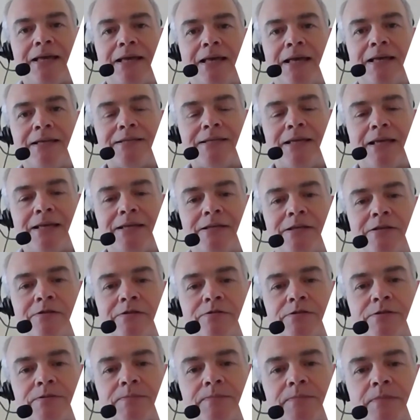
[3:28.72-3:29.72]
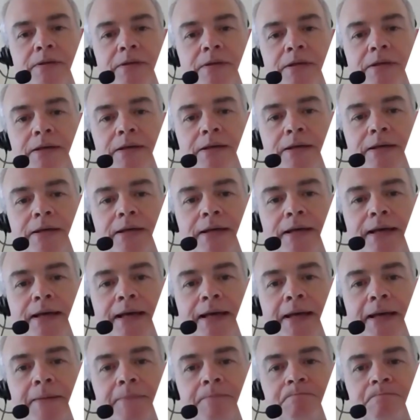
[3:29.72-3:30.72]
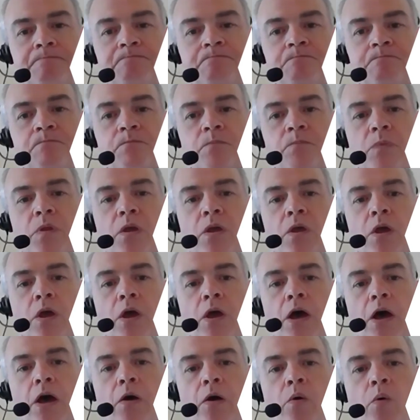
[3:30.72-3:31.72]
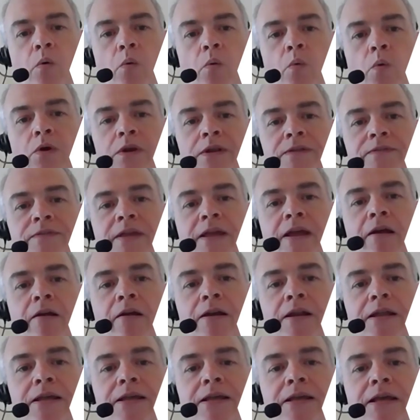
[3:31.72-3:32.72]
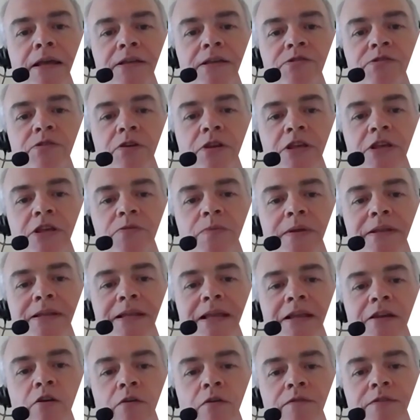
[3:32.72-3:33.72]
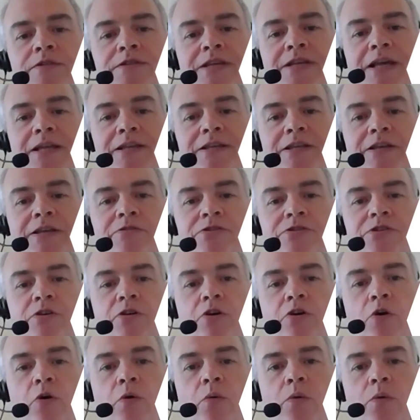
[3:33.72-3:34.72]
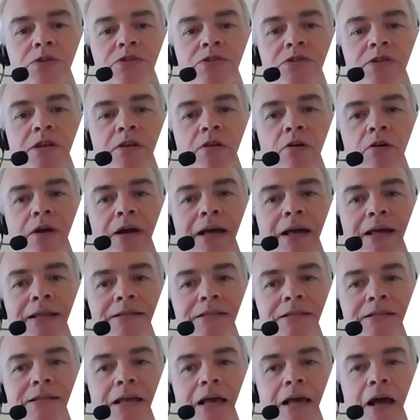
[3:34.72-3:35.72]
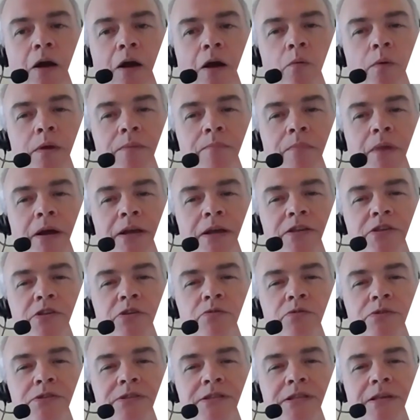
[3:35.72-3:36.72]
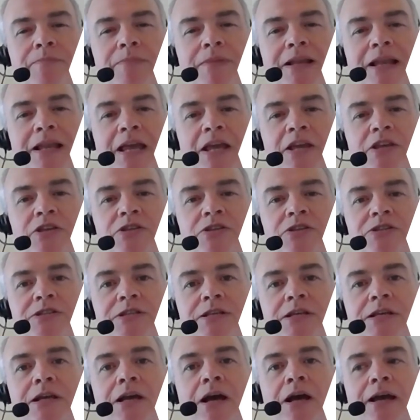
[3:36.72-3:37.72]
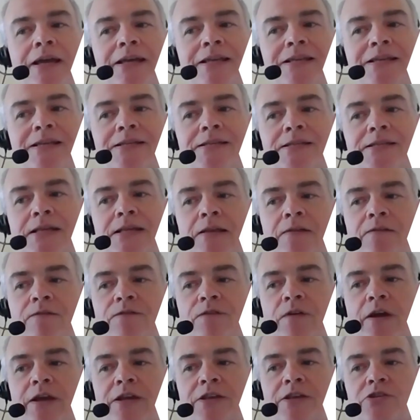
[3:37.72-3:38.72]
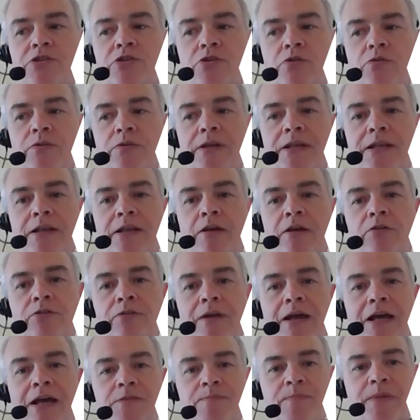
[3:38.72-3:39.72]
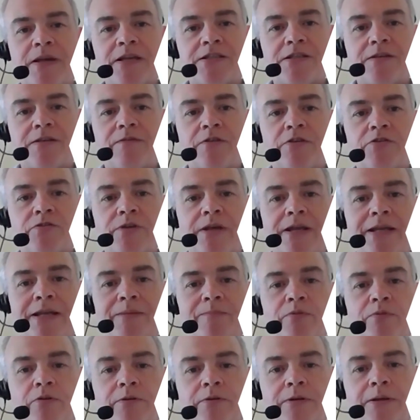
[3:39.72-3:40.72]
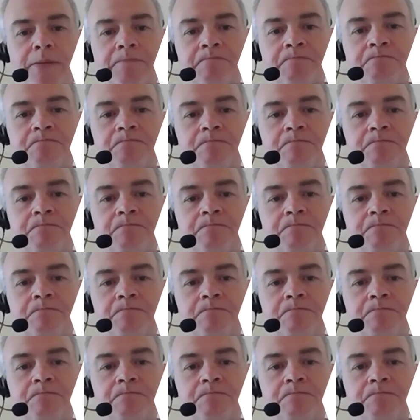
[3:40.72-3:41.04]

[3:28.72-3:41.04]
uh, 10 years. Um, one of the early studies we did over 10 years ago was to look at how we might use simulation to guide us in fine tuning other aspects of our training program.